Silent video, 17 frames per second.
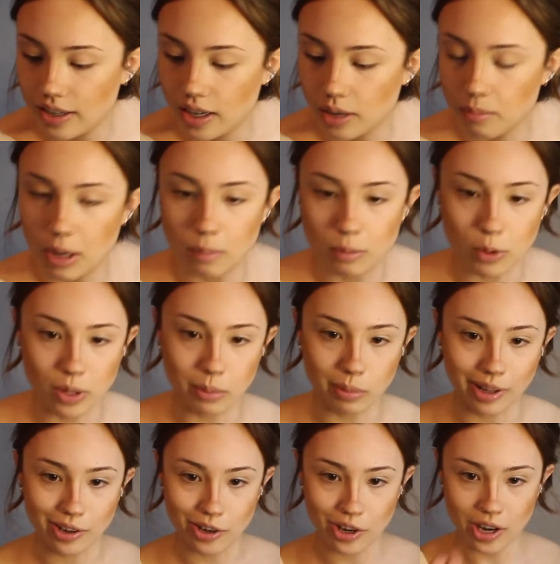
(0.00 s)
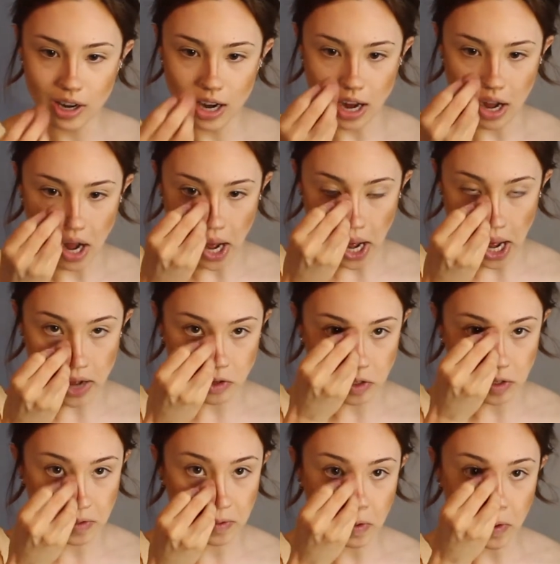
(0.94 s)
take my beauty blender and I
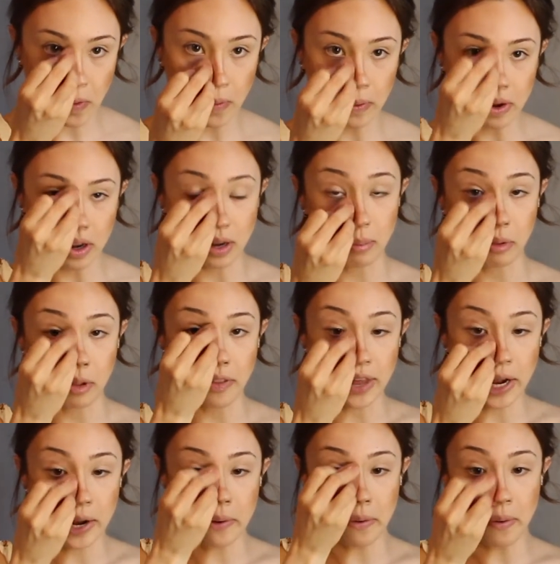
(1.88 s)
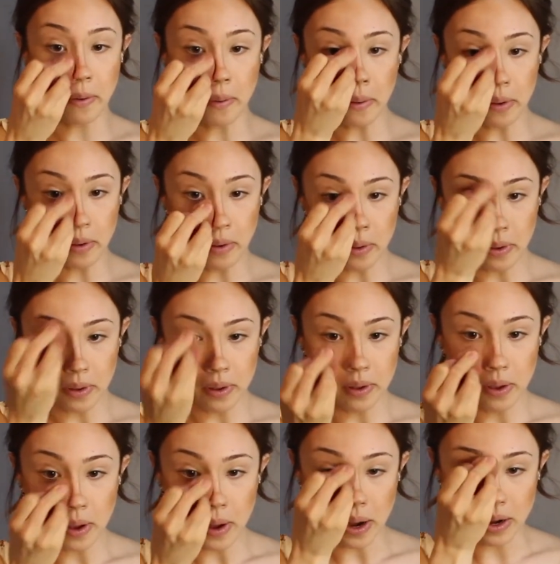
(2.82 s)
just kind of blend that out.
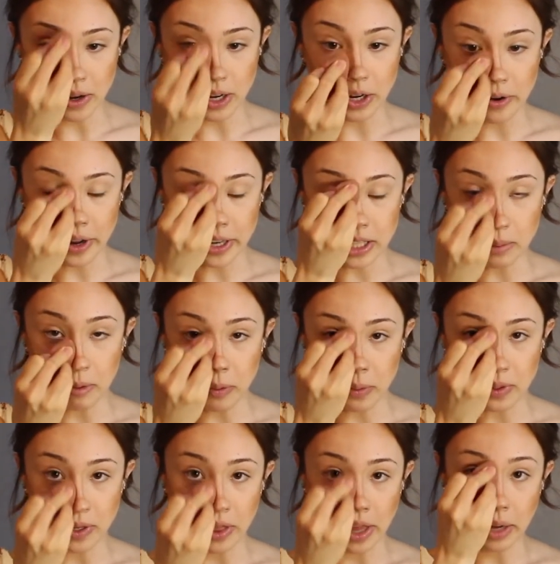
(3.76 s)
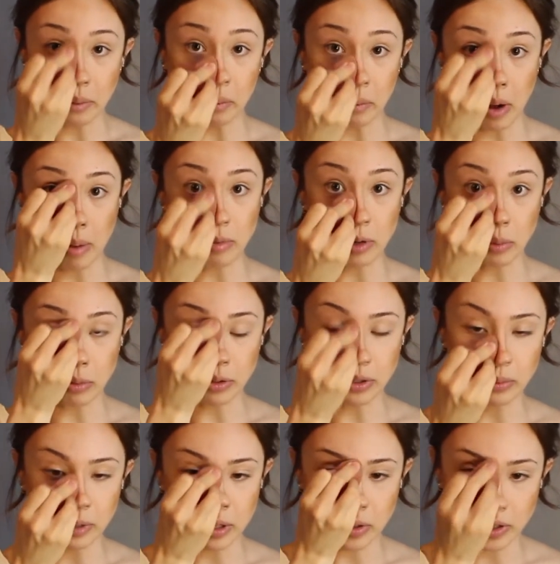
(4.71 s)
I know you're not supposed to like rub your
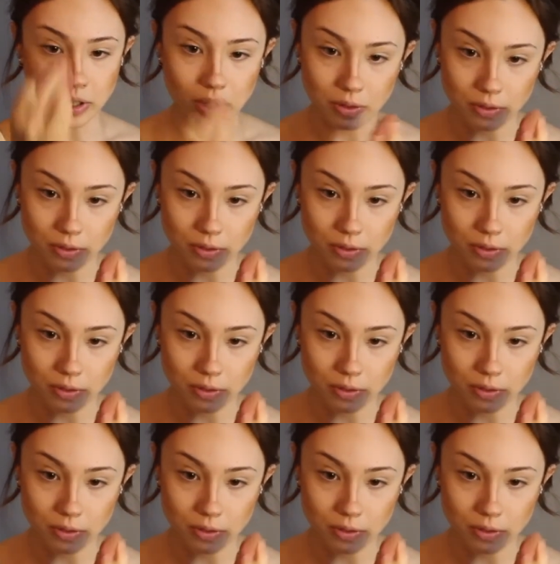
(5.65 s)
beauty blender into